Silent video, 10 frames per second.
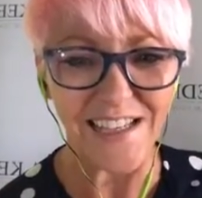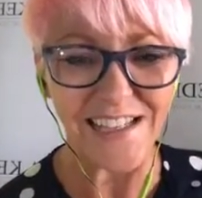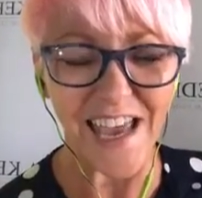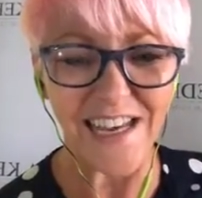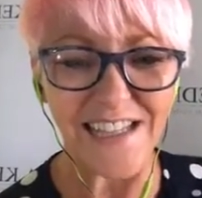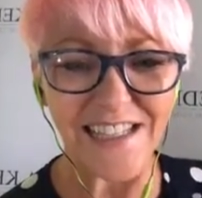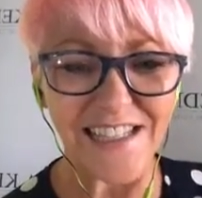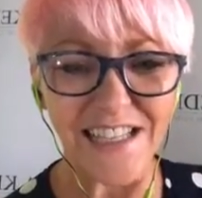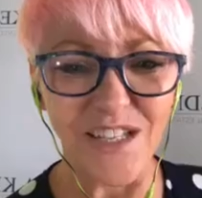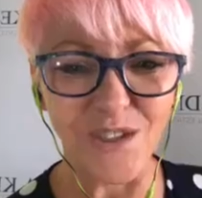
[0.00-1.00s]
Tenants,
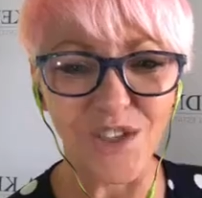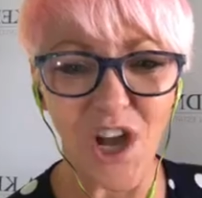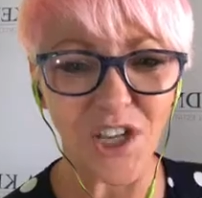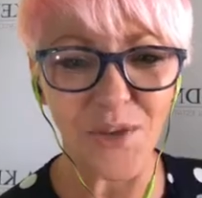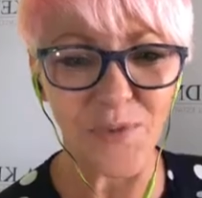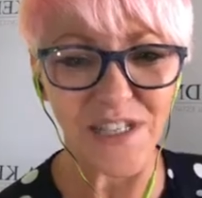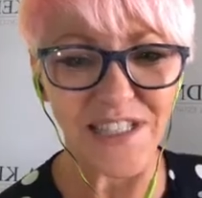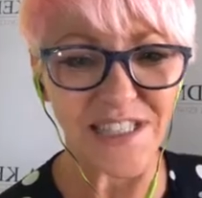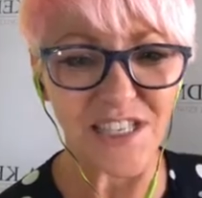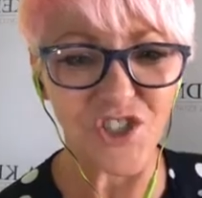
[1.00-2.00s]
legal
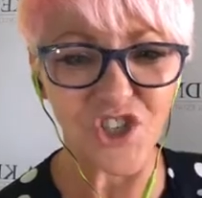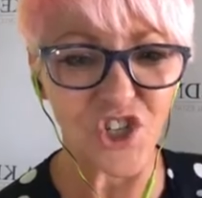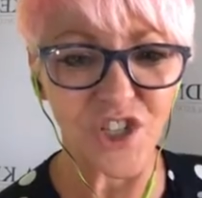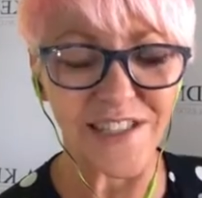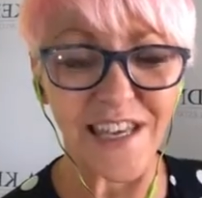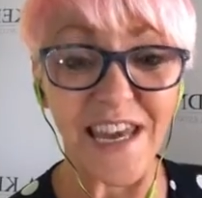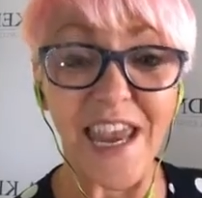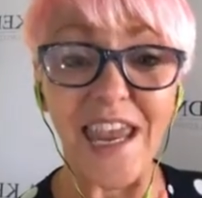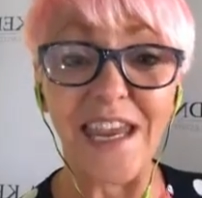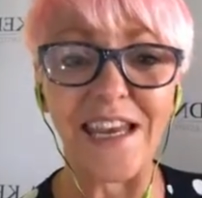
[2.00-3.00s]
documents, insurance, and
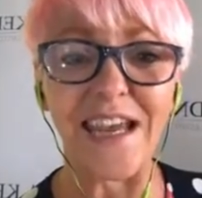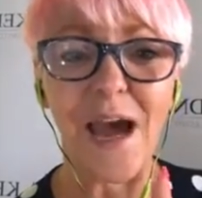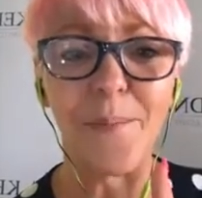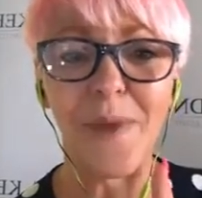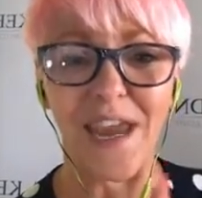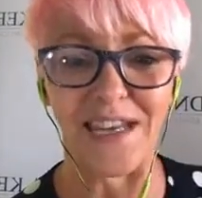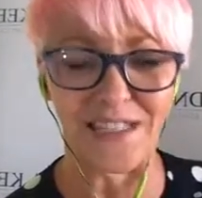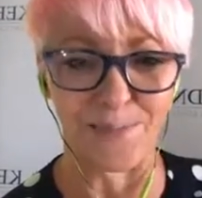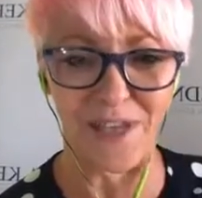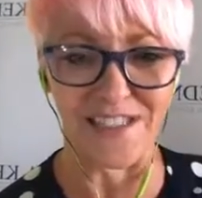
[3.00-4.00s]
income and
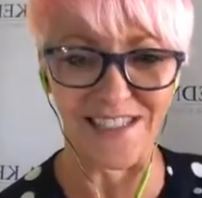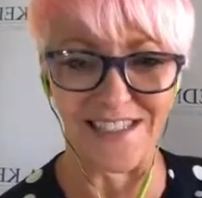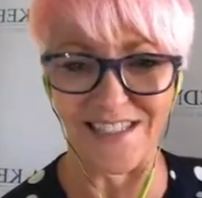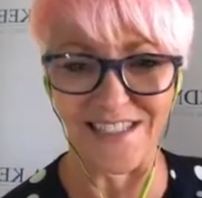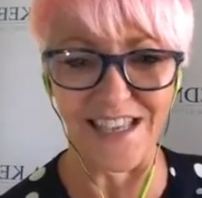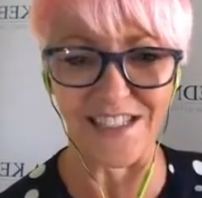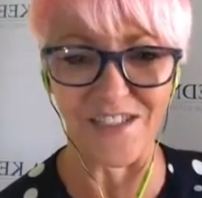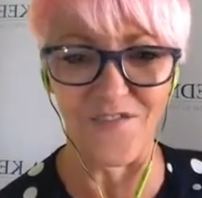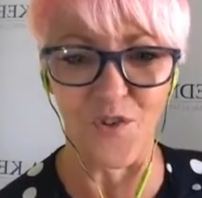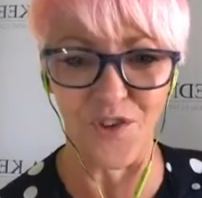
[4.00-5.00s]
expenses. That's
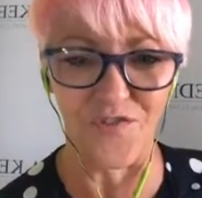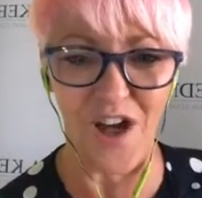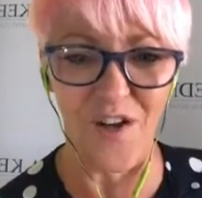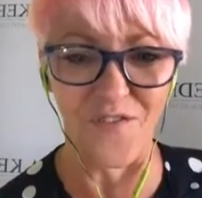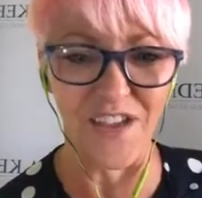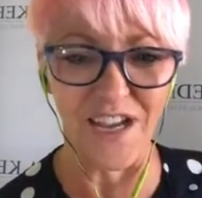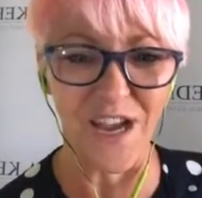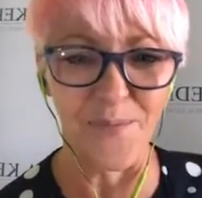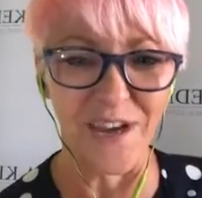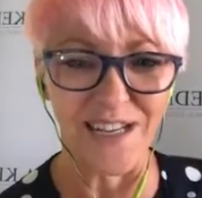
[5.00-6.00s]
the 4th file,
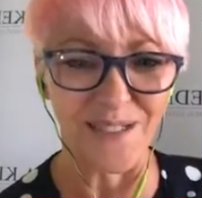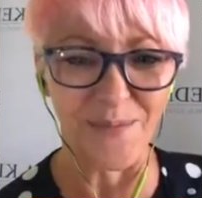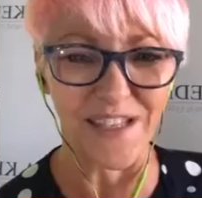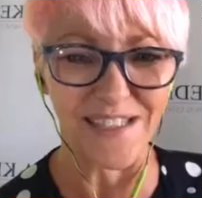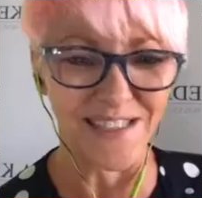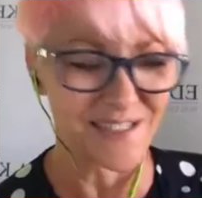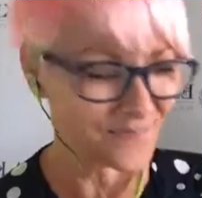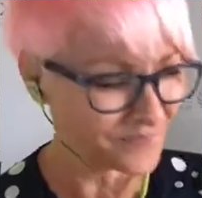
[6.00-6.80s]
income and expenses.